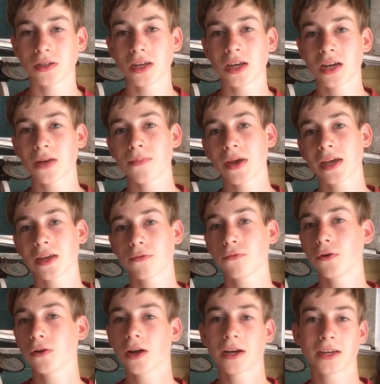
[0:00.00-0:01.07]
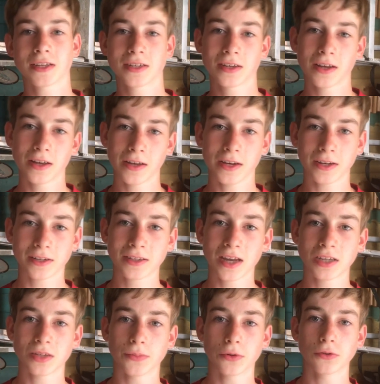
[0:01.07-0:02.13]
it can make it feel like it's
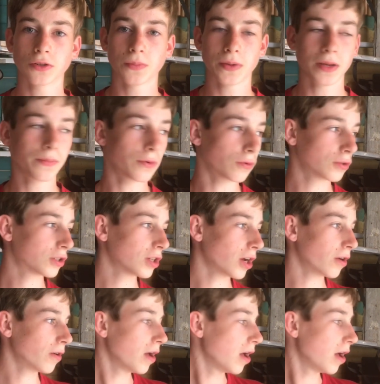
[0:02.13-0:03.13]
inaccessible to people. So